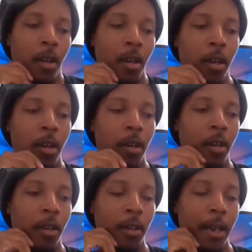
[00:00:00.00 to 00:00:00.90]

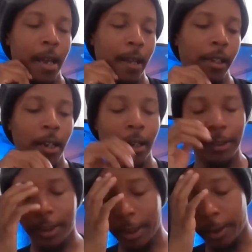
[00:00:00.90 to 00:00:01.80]
I
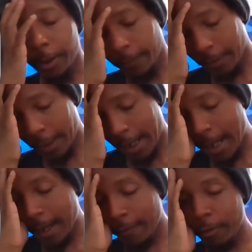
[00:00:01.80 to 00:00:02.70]
should tell you,
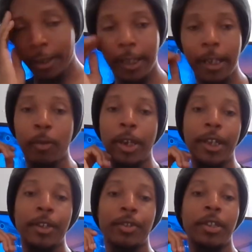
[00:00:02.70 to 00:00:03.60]
I really can't
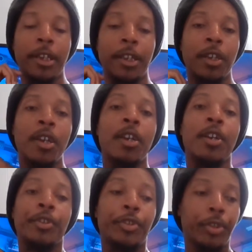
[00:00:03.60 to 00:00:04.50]
wait until they
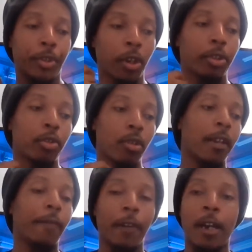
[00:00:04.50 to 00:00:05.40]
start to
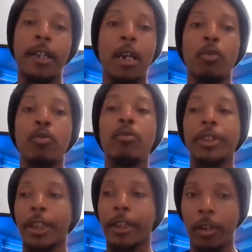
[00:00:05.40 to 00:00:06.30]
try to find out who
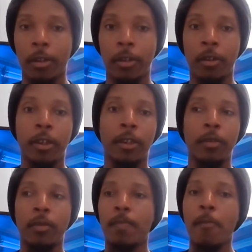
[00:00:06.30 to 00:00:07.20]
is the killer
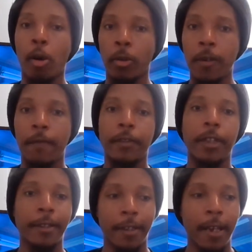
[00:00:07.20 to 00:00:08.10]
and motive
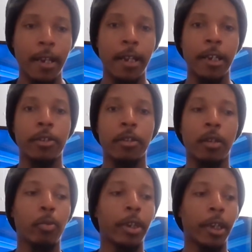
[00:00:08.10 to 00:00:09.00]
and things of that nature,
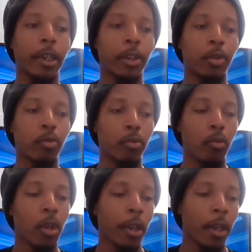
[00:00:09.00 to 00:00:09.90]
and if we can get
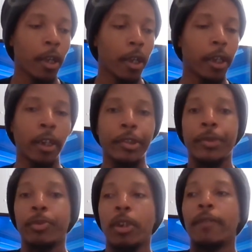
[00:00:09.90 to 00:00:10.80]
into,
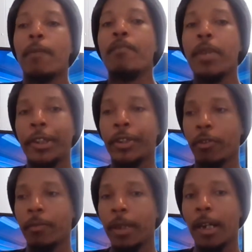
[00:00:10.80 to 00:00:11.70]
some sort of a
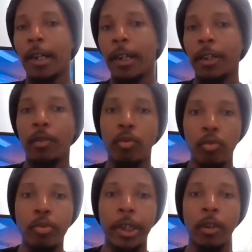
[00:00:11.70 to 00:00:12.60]
mystery behind
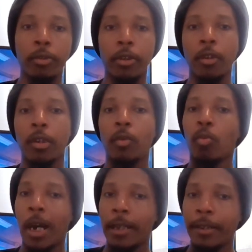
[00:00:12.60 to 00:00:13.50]
who killed her and
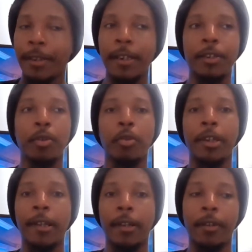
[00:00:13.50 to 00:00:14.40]
why did they do
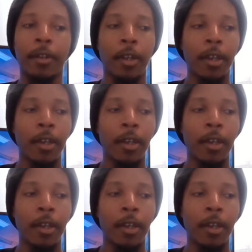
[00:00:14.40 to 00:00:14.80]
it, and